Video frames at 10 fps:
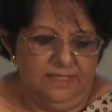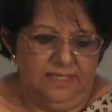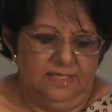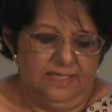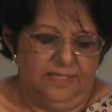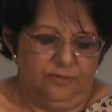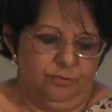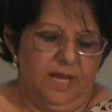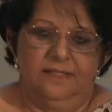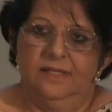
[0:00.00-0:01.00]
They like
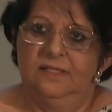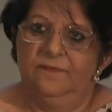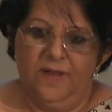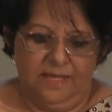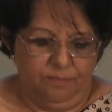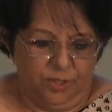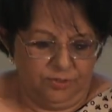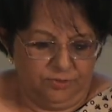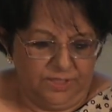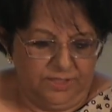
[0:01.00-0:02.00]
to identify
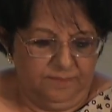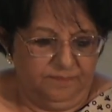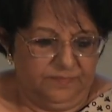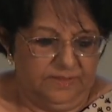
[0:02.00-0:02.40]
pottery.